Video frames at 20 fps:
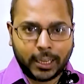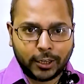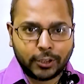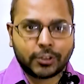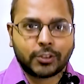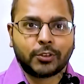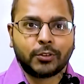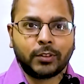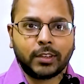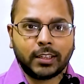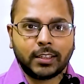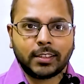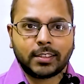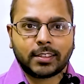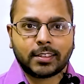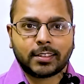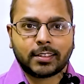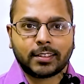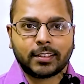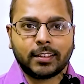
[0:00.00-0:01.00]
Hello
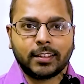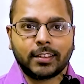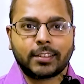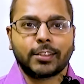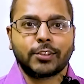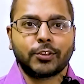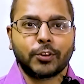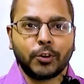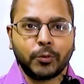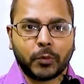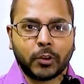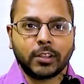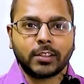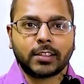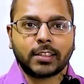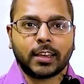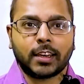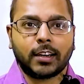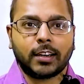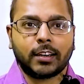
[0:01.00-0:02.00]
students, this is Anupal
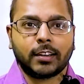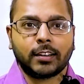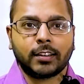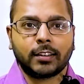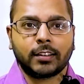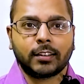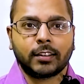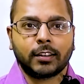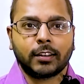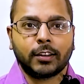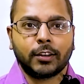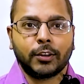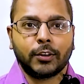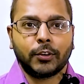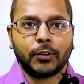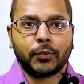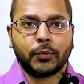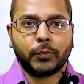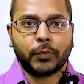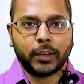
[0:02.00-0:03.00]
sir.
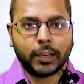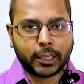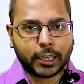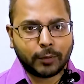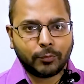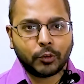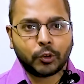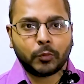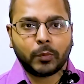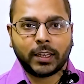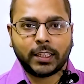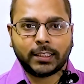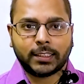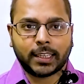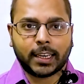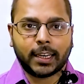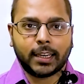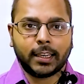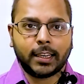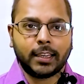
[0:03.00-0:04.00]
Welcome to my
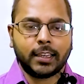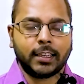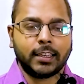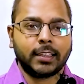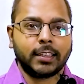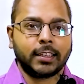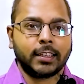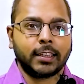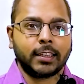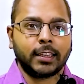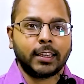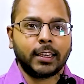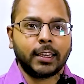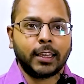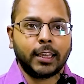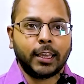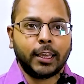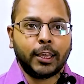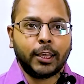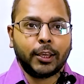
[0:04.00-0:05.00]
channel.
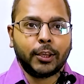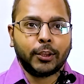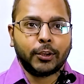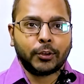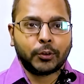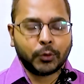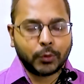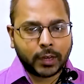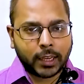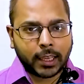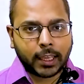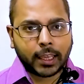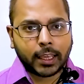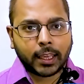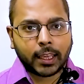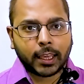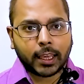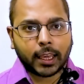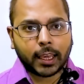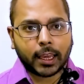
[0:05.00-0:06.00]

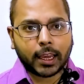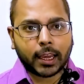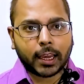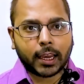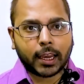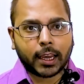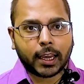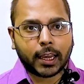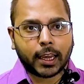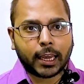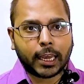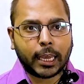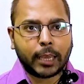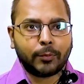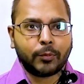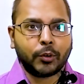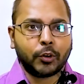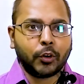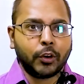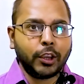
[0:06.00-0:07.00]
Today I
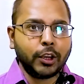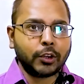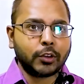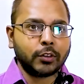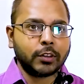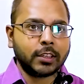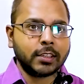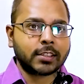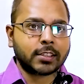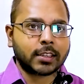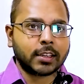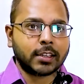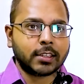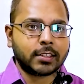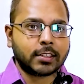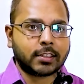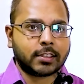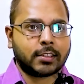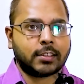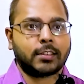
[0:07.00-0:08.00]
am going to
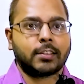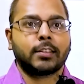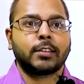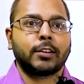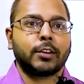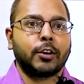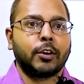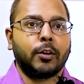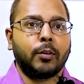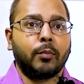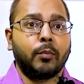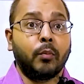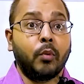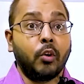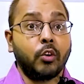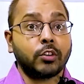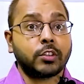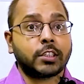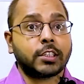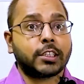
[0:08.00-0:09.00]
discuss
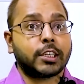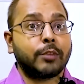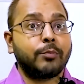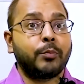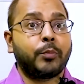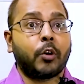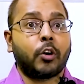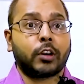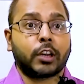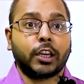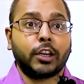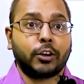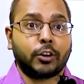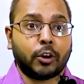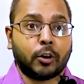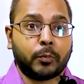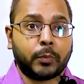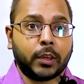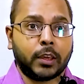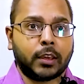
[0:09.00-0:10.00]
most important
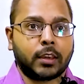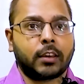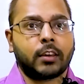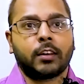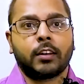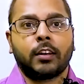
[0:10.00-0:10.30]
topic